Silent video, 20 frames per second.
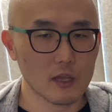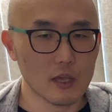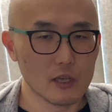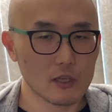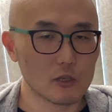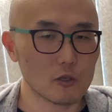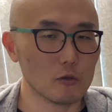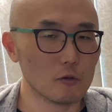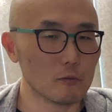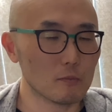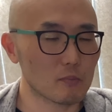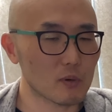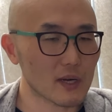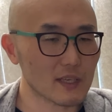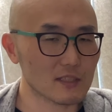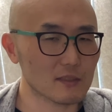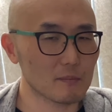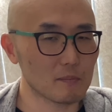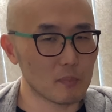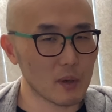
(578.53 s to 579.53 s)
you press
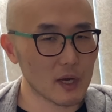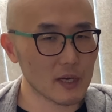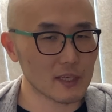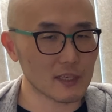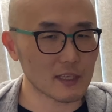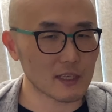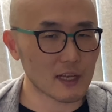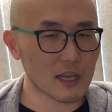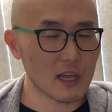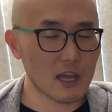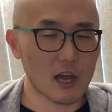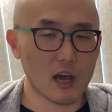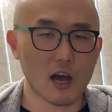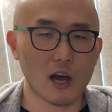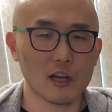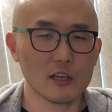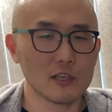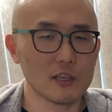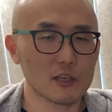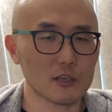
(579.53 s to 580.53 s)
a button,
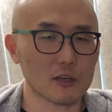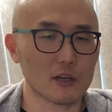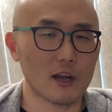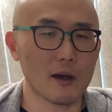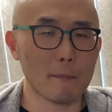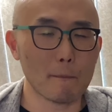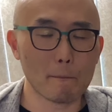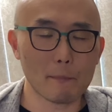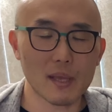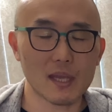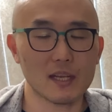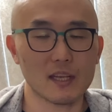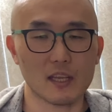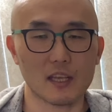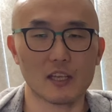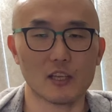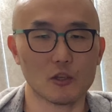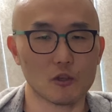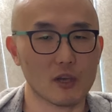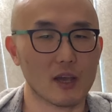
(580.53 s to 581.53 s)
under a minute
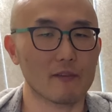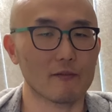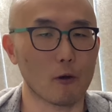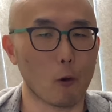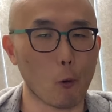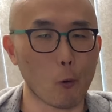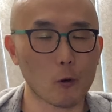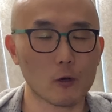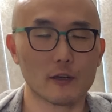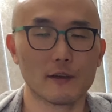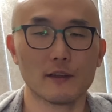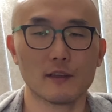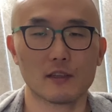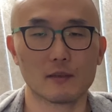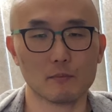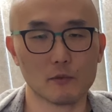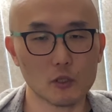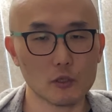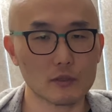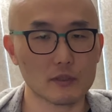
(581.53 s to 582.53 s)
you have ordered the
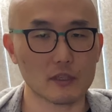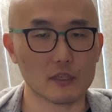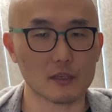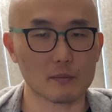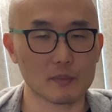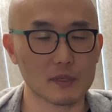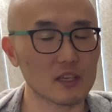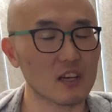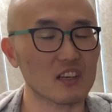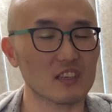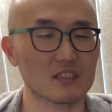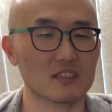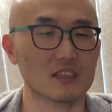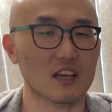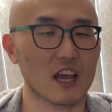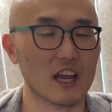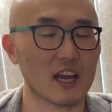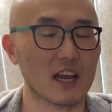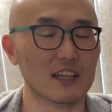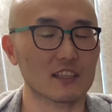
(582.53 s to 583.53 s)
music, because
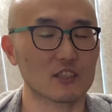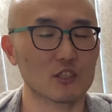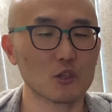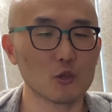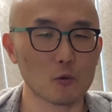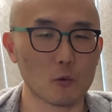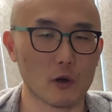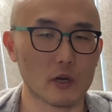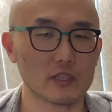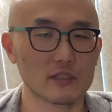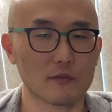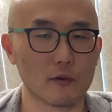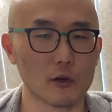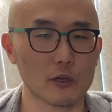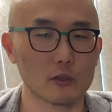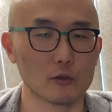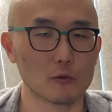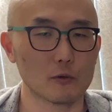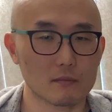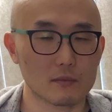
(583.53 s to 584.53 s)
I got 2 words for
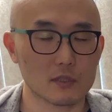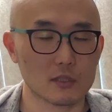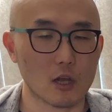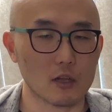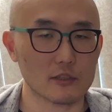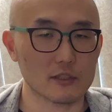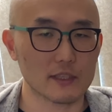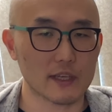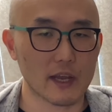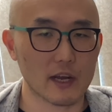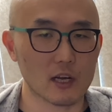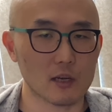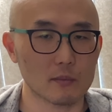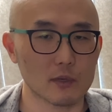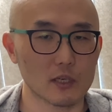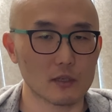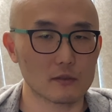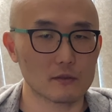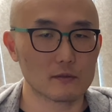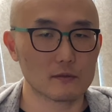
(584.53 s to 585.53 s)
you: salted
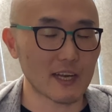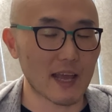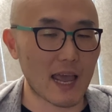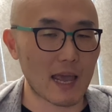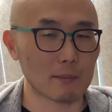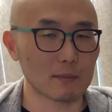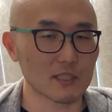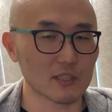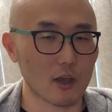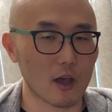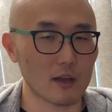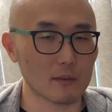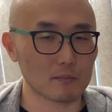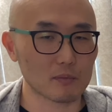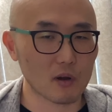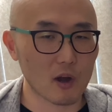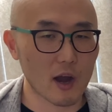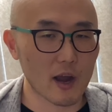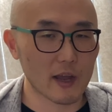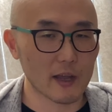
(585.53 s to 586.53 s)
caramel. Amazon
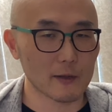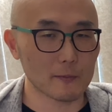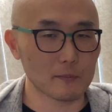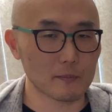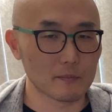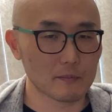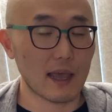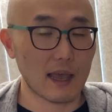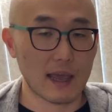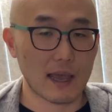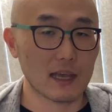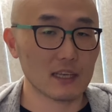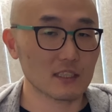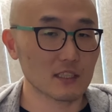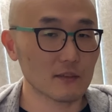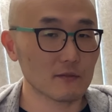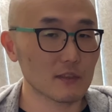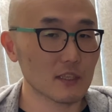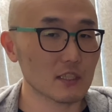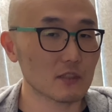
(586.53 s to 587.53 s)
Prime. As
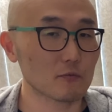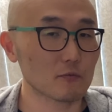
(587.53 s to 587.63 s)
of this